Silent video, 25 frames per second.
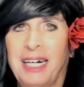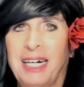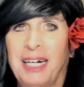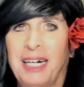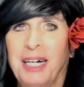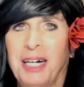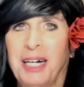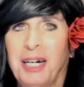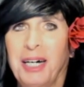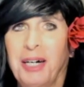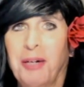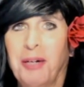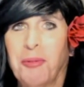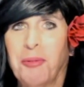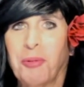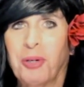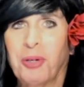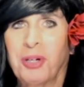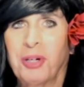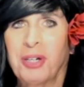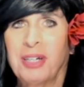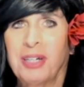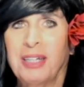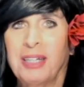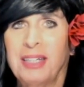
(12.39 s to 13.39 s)

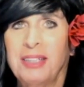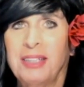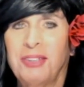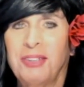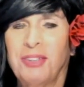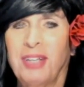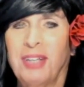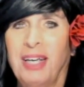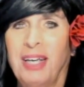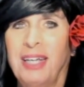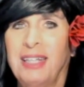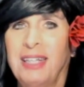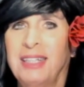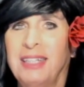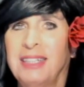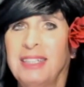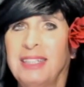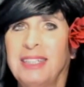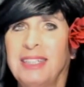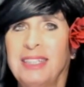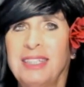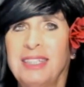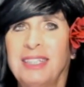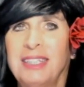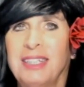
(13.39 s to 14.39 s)
We're gonna
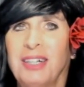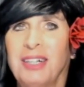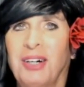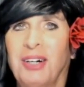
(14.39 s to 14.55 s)
send